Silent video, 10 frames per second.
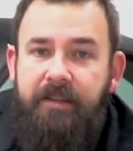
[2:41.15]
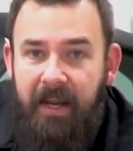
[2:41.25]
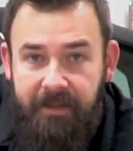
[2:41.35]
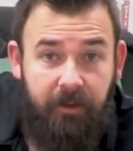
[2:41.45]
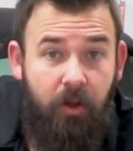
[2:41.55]
It
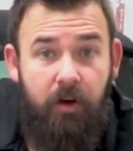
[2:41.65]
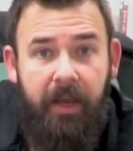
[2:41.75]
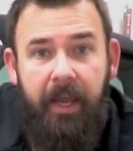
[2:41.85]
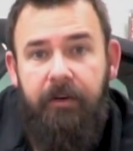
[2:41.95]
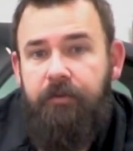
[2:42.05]
has a long
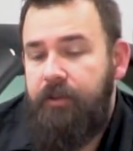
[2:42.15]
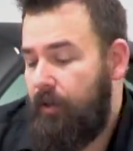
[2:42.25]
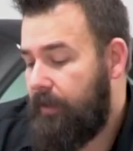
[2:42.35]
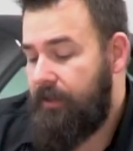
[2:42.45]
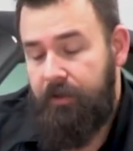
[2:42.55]
handle so you
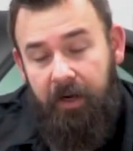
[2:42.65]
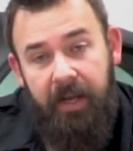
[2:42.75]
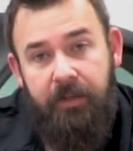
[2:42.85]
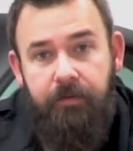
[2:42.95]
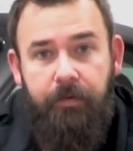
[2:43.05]
don't get your
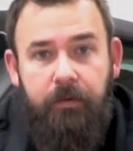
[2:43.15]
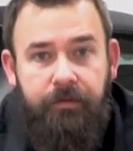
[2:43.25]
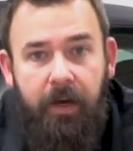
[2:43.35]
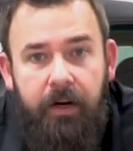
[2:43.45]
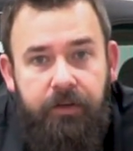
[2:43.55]
hands full of
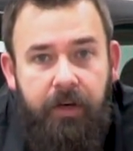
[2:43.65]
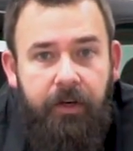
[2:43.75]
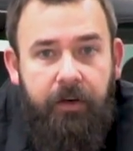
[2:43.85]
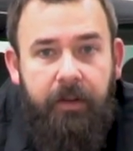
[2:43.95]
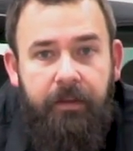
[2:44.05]
tire shine
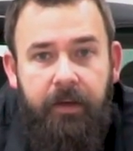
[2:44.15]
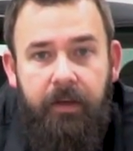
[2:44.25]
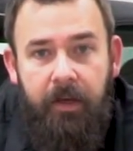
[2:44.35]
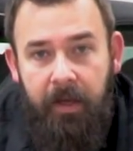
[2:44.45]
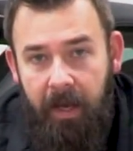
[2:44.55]
or anything,
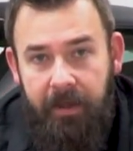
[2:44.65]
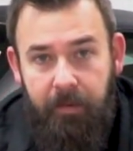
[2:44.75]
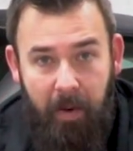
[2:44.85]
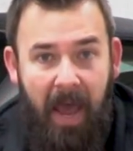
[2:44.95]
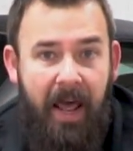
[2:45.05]
and the
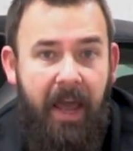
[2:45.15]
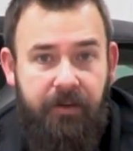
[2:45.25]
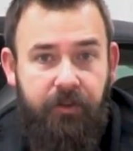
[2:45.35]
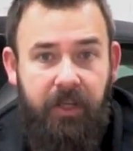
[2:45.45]
pad actually